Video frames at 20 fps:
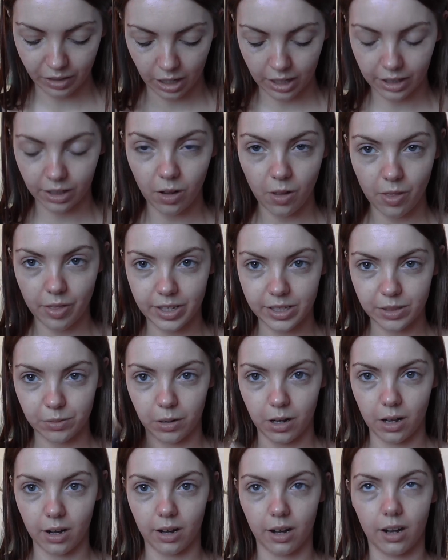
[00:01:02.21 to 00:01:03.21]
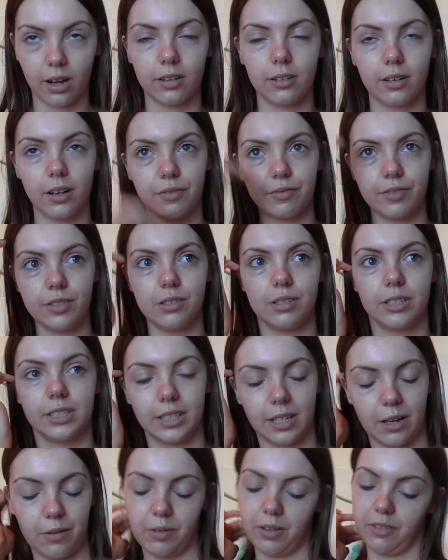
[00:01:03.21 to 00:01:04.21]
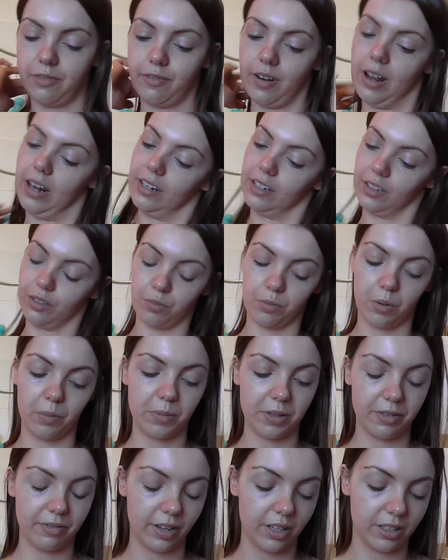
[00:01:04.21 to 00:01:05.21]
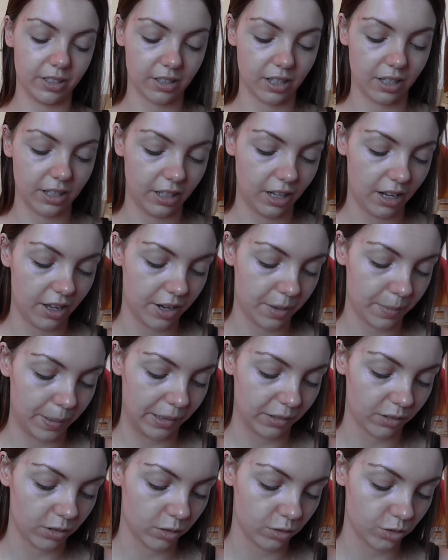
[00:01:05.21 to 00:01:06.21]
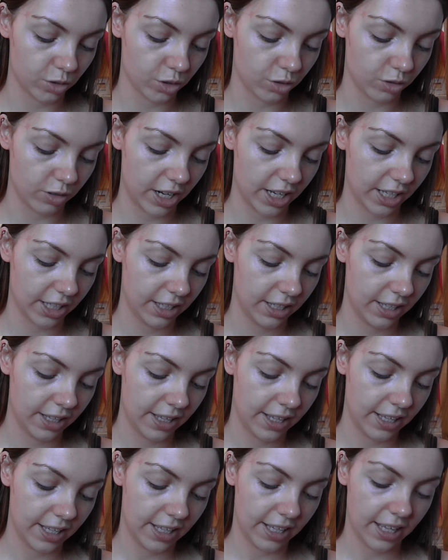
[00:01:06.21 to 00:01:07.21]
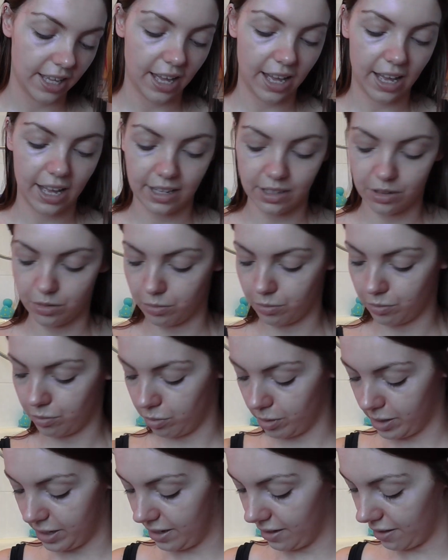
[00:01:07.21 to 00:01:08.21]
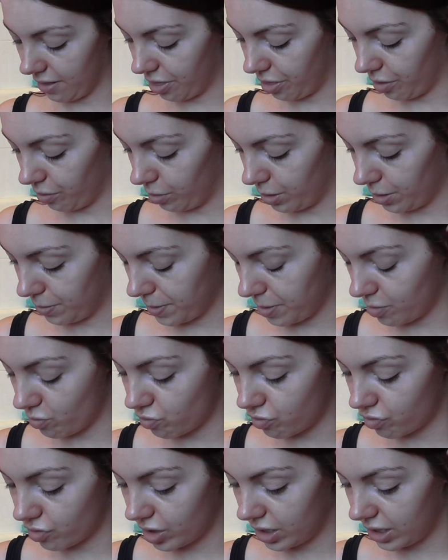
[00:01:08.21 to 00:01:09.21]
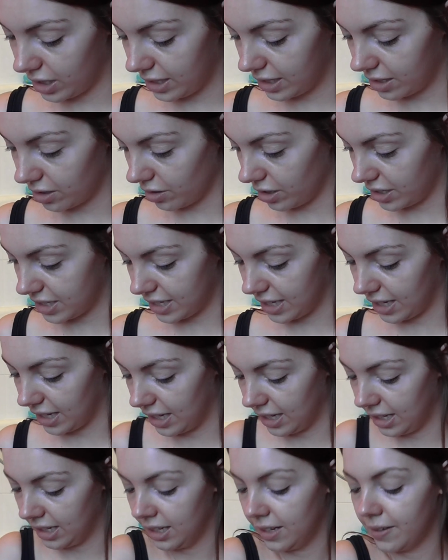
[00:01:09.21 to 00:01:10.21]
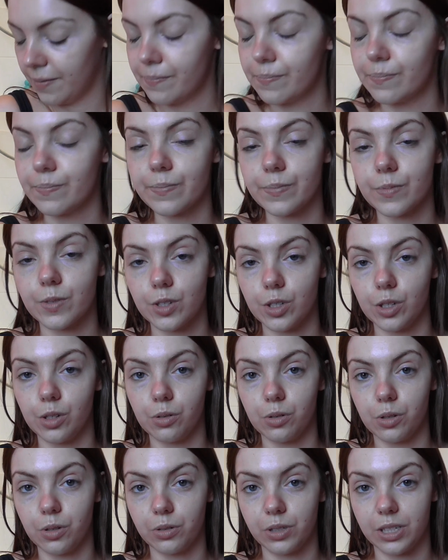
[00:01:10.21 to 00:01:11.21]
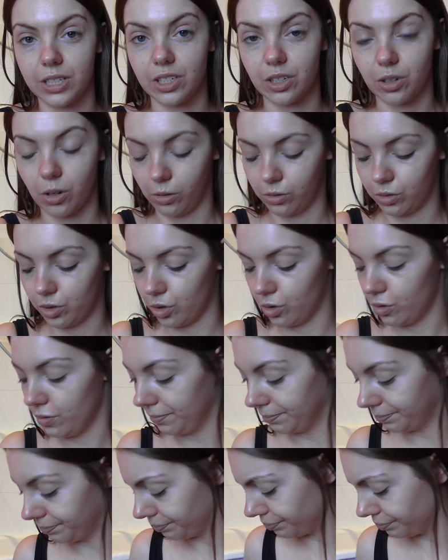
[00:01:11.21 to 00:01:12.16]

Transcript: I got this one a few years ago with a friend when we first kind of learnt about contouring, and we thought it'd be a really good idea to use it to contour.